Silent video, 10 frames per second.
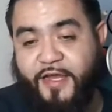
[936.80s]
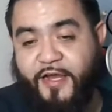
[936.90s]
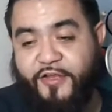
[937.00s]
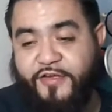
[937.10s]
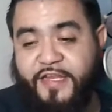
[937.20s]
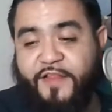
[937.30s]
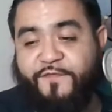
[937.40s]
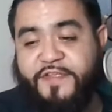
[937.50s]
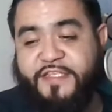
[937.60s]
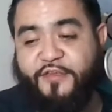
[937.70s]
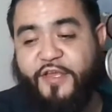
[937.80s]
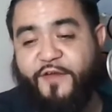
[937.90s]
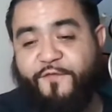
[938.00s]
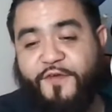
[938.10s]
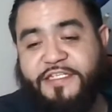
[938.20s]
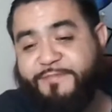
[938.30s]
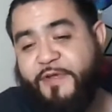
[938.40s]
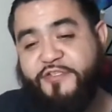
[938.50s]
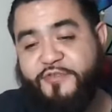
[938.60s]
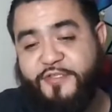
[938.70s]
on your 10th visit, you get a free
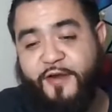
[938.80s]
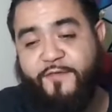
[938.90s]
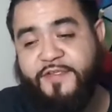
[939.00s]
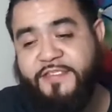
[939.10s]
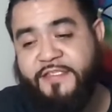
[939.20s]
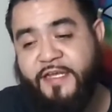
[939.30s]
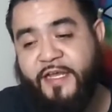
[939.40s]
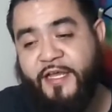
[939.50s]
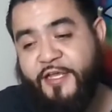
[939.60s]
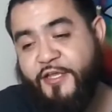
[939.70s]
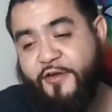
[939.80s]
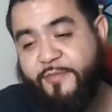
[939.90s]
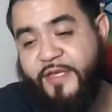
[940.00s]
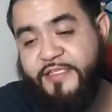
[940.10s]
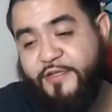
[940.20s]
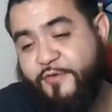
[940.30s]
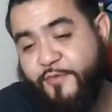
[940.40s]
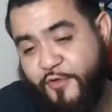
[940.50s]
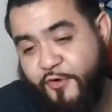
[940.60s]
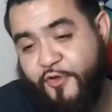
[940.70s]
special service. You know what I mean? So,
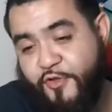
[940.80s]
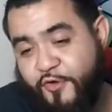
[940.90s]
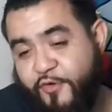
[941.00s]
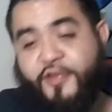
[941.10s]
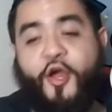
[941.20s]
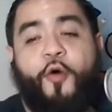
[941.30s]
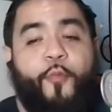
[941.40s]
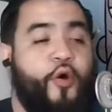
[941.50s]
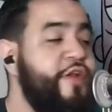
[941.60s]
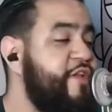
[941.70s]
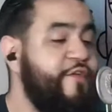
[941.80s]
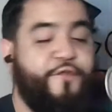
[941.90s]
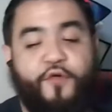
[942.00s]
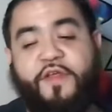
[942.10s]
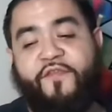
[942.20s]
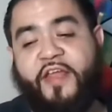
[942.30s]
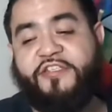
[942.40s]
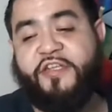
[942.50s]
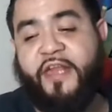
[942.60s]
you already know Morty took full advantage of